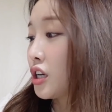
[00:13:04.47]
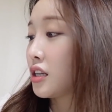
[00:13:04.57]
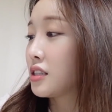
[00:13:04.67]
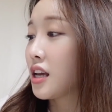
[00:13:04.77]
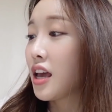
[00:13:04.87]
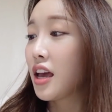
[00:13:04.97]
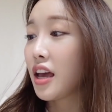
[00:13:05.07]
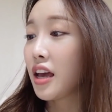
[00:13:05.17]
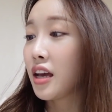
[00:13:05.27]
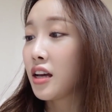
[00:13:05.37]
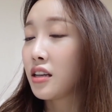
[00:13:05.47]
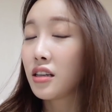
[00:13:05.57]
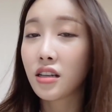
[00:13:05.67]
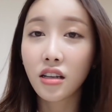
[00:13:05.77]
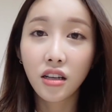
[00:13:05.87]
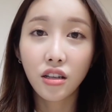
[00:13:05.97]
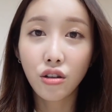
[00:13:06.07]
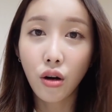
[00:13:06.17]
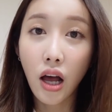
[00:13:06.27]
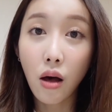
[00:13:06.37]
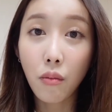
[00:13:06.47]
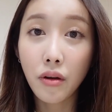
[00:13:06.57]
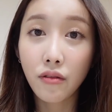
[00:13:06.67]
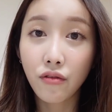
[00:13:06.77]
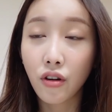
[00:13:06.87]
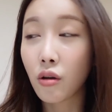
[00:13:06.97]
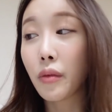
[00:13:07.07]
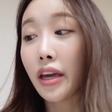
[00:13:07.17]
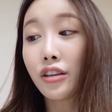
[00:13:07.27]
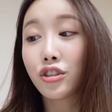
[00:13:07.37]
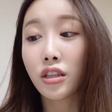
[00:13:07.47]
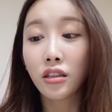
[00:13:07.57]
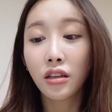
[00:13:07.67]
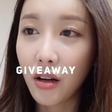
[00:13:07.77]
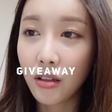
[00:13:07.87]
it, and, you know, help it from aging.